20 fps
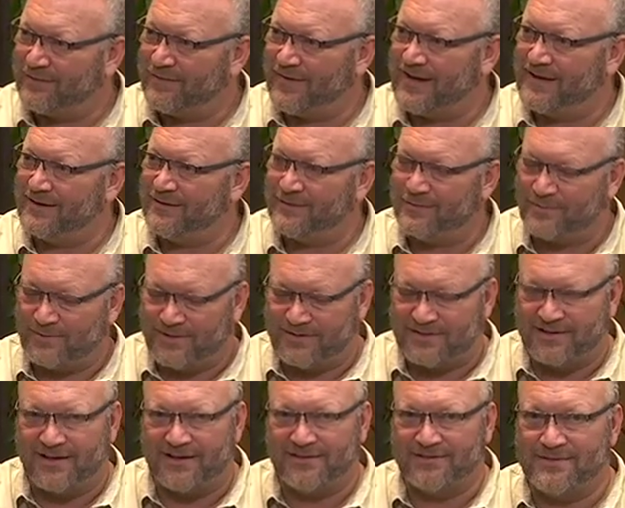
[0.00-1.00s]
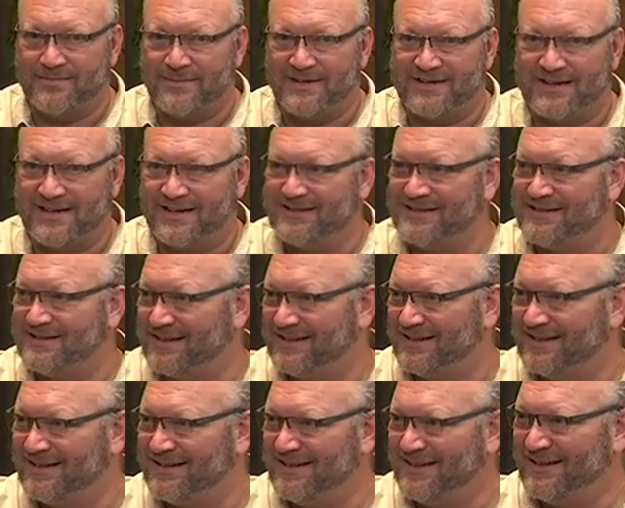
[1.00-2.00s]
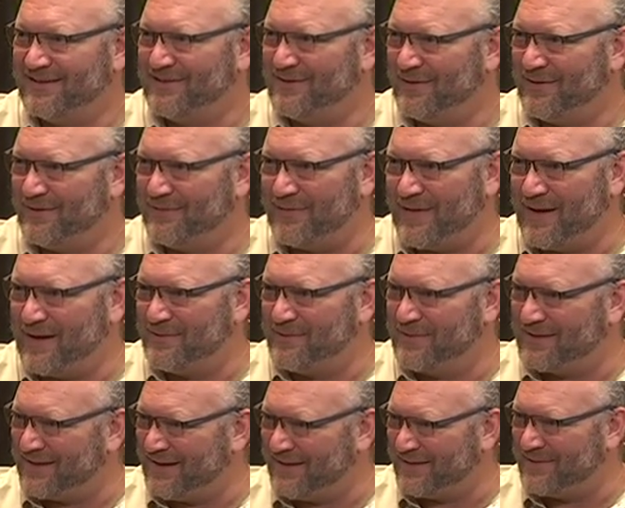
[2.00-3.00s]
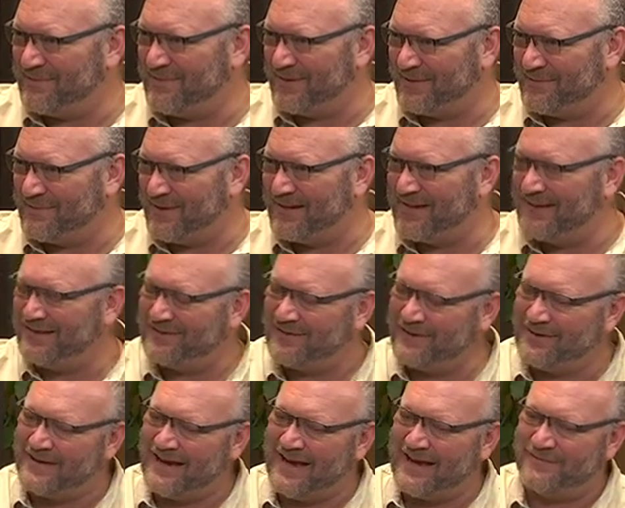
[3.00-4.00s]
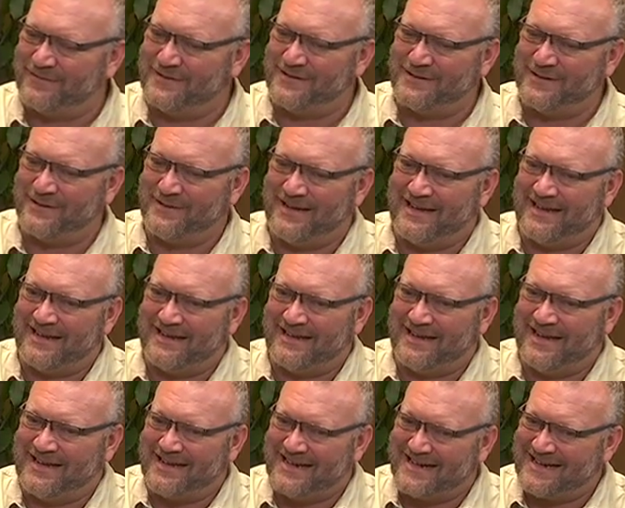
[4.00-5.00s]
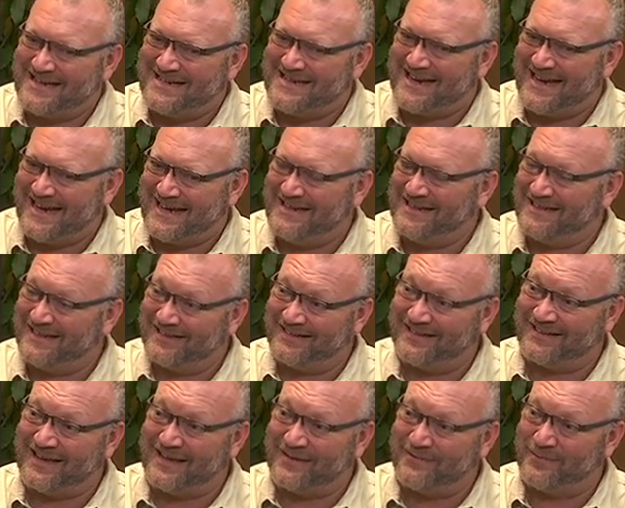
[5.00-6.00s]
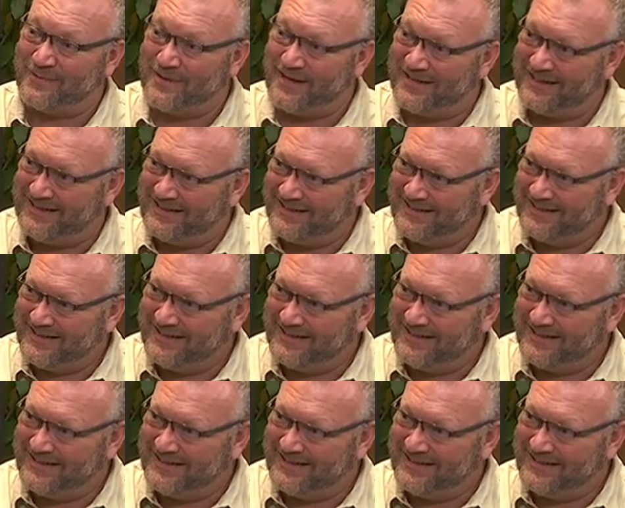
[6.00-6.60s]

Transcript: fail with customer data, not fail with customers' money. So you have to do it in a contained and safe way,